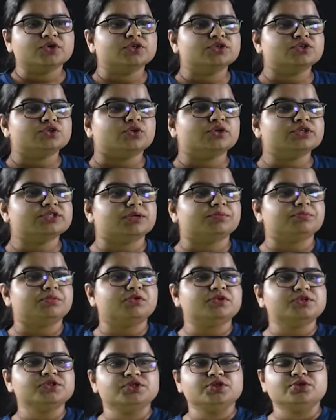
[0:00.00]
So
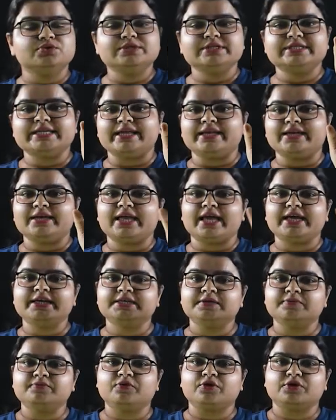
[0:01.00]
suppose you sell an
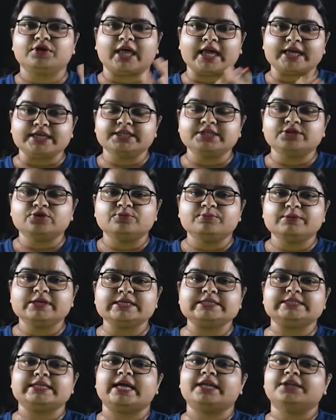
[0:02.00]
item for 90
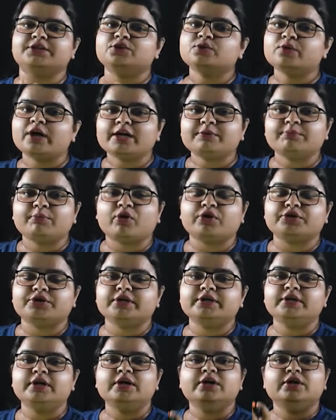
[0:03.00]
rupees and you had
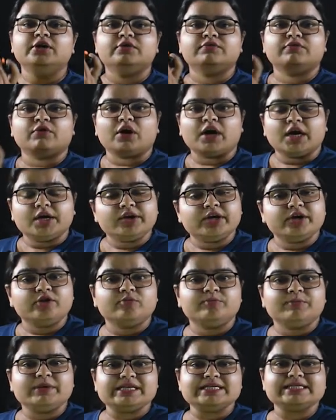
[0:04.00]
bought it for 100
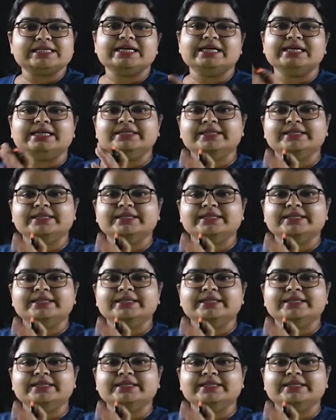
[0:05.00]
rupees,